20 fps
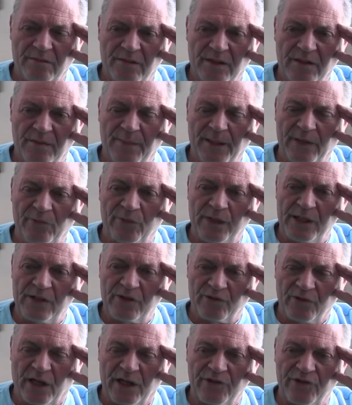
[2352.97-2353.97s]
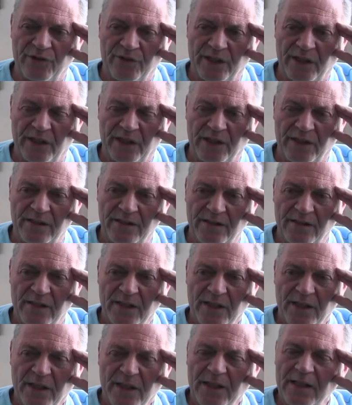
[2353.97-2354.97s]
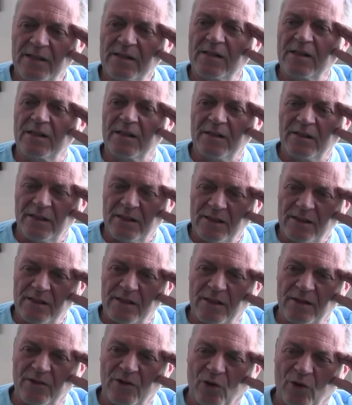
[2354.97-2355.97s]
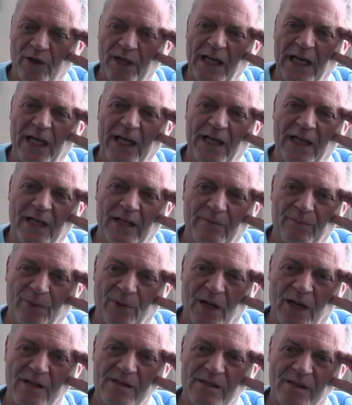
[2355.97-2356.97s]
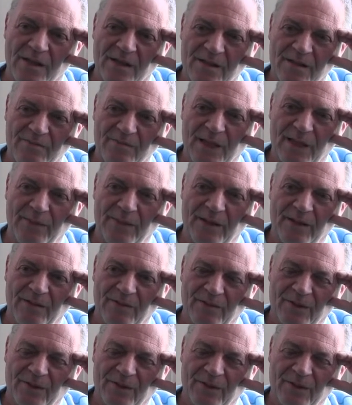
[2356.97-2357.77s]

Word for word: it's been restructured and it's it's a it's an organic process. Maybe